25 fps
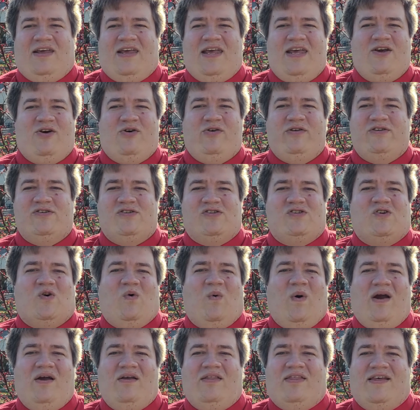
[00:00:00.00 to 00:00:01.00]
he couldn't
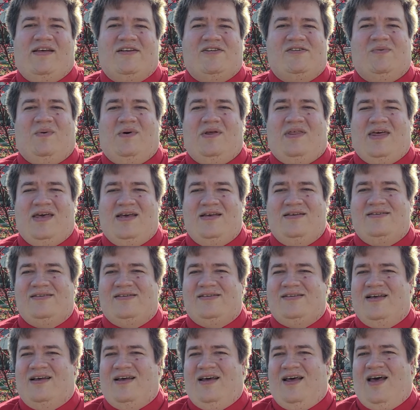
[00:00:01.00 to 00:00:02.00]
square this with
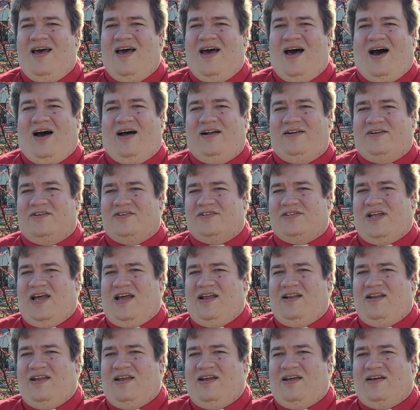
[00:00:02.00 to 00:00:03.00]
his
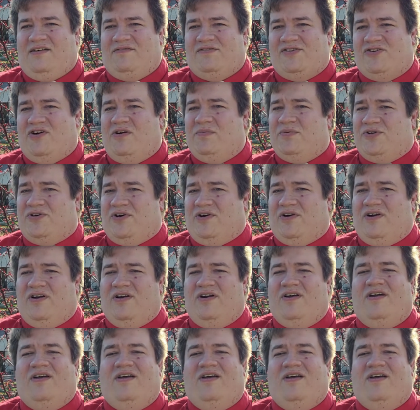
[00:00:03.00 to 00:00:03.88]
understanding of Scripture